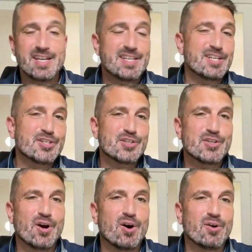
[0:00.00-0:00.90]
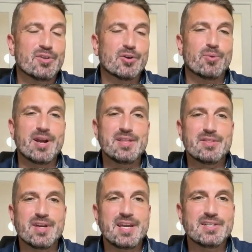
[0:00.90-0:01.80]
addition to all the great
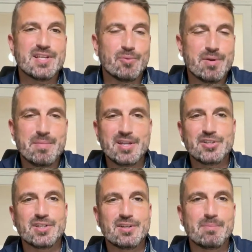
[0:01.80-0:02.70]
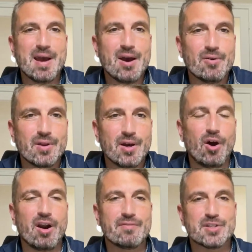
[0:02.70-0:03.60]
things that we mentioned about
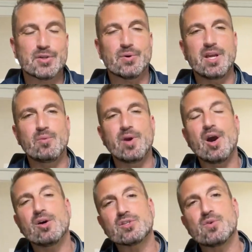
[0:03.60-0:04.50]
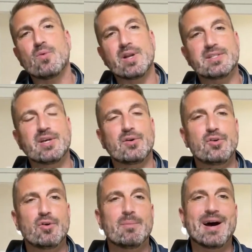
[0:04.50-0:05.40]
Harvest Green, we also want to tell
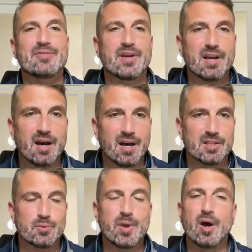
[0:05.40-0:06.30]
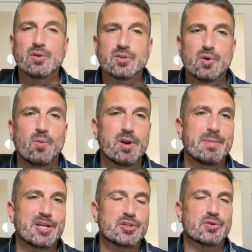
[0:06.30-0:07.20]
you about the cons. We also want to
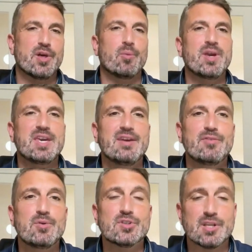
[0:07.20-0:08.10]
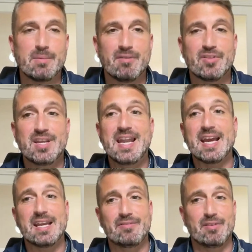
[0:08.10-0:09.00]
make sure that we give you some of the
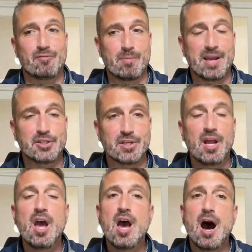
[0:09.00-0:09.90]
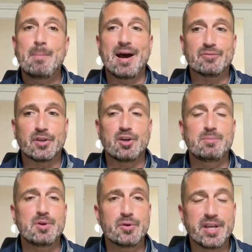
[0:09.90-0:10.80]
negative information about the
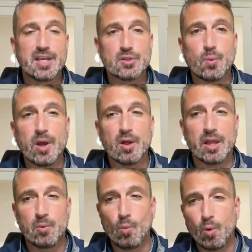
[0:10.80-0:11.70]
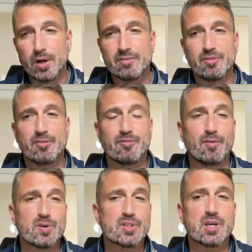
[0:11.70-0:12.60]
community as well. And one of the
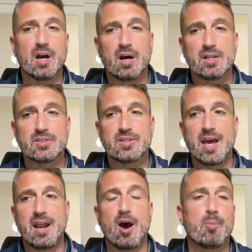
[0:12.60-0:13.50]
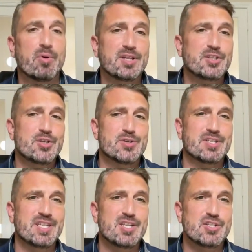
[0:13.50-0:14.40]
first cons that I'll bring to your
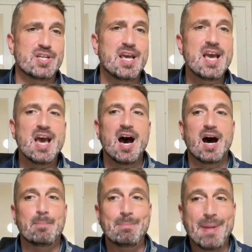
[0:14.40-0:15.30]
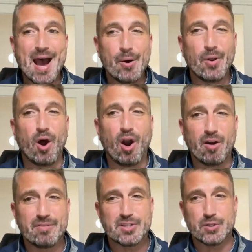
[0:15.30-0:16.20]
attention about
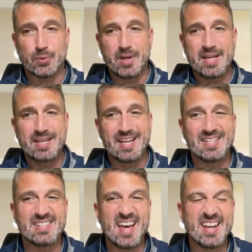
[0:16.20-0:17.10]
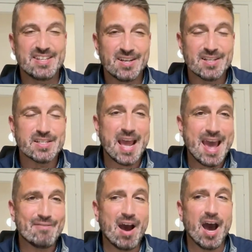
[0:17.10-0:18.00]
Harvest Green is that it does
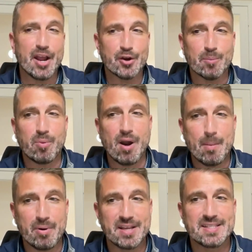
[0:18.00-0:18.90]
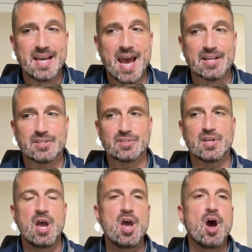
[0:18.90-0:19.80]
have higher property taxes.
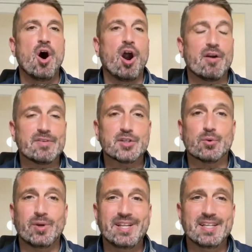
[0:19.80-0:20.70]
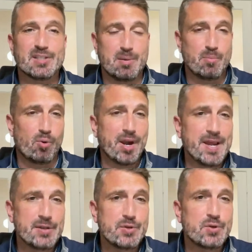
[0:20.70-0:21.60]
Harvest Green is a
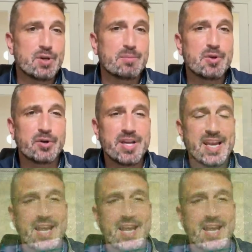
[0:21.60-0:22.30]
brand new community,